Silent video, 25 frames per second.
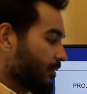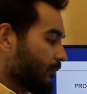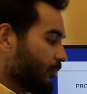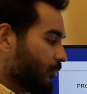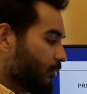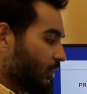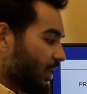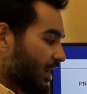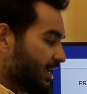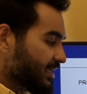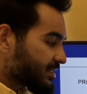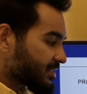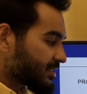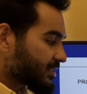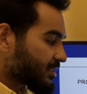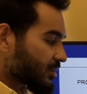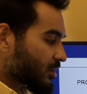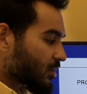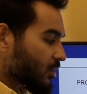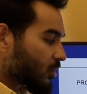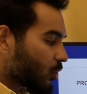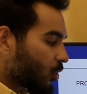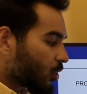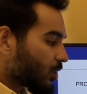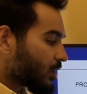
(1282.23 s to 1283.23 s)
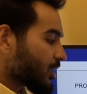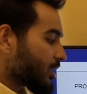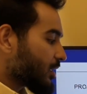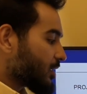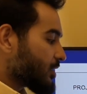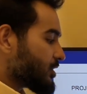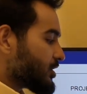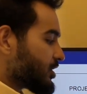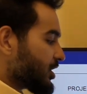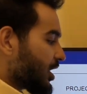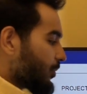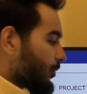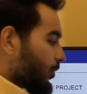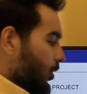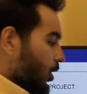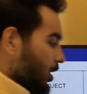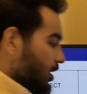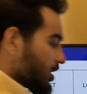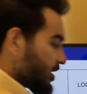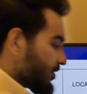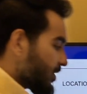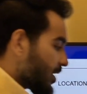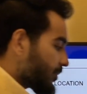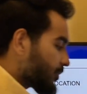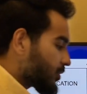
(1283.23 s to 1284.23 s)
price could jump all
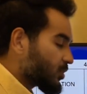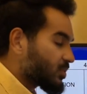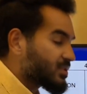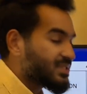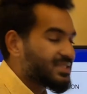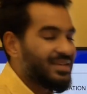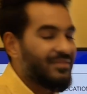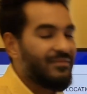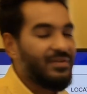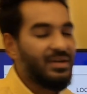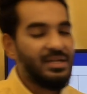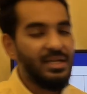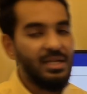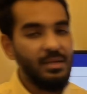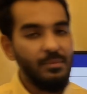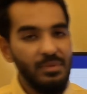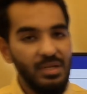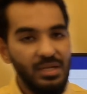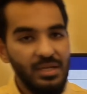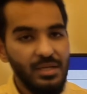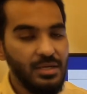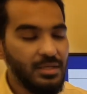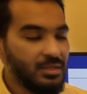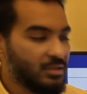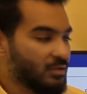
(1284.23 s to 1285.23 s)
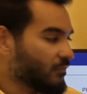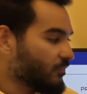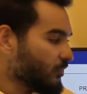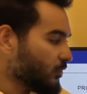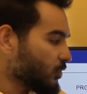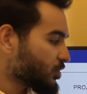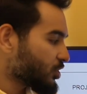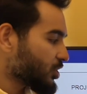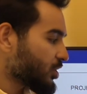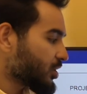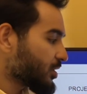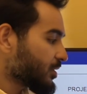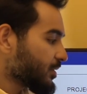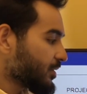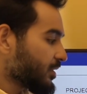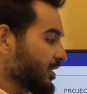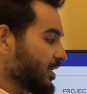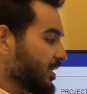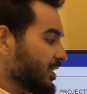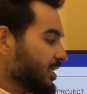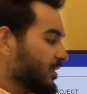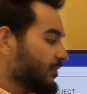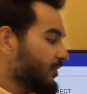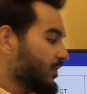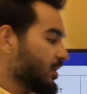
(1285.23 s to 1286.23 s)
the way up to 17 million in the future,
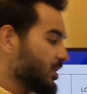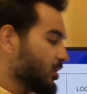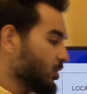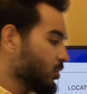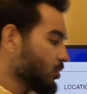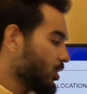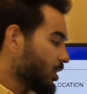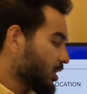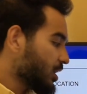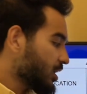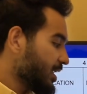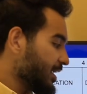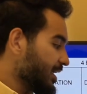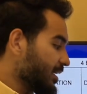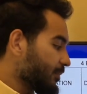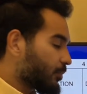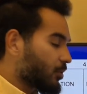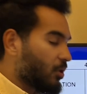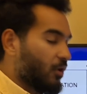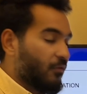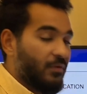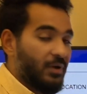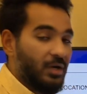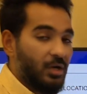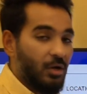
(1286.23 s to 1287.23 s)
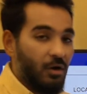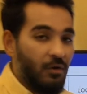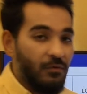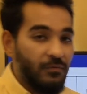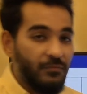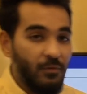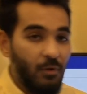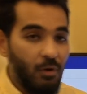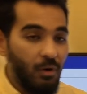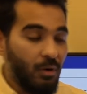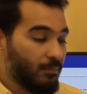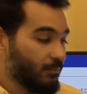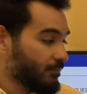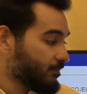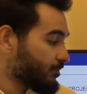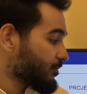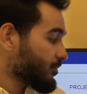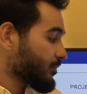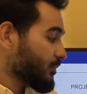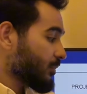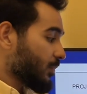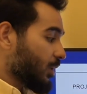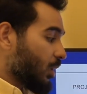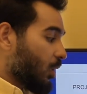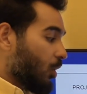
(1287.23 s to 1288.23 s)
giving you a clean profit of
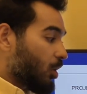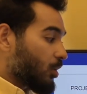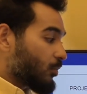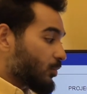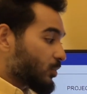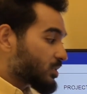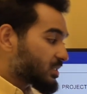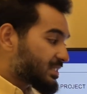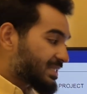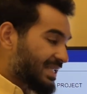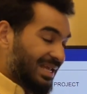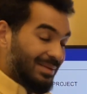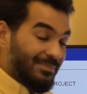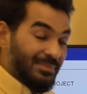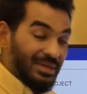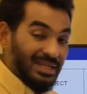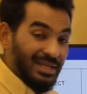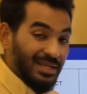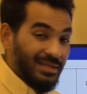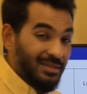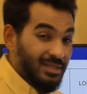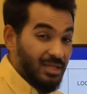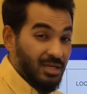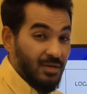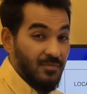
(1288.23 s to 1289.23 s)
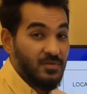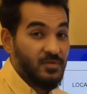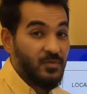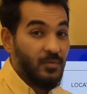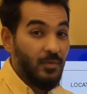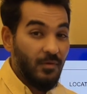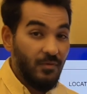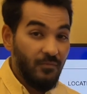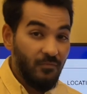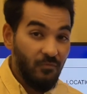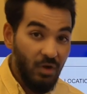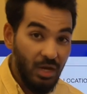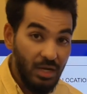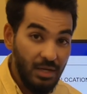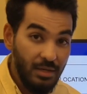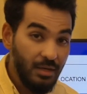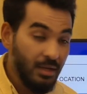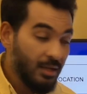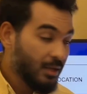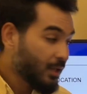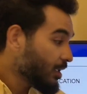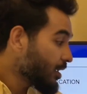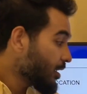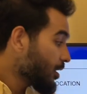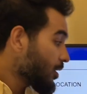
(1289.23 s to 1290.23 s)
almost 10 million dirhams from one
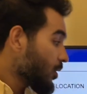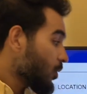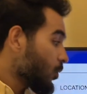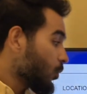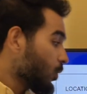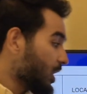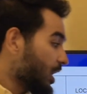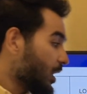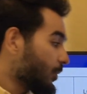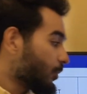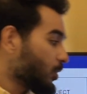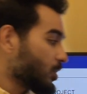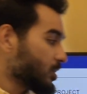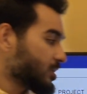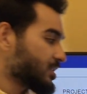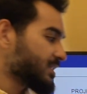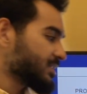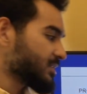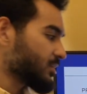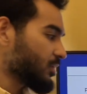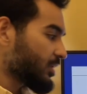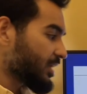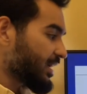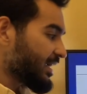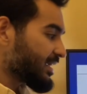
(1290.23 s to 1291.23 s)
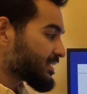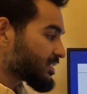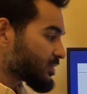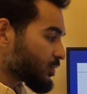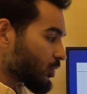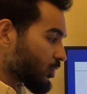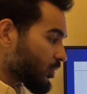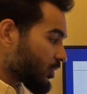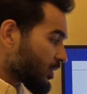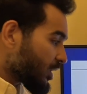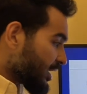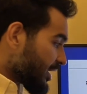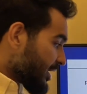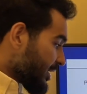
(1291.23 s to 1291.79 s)
villa purchase. All right, so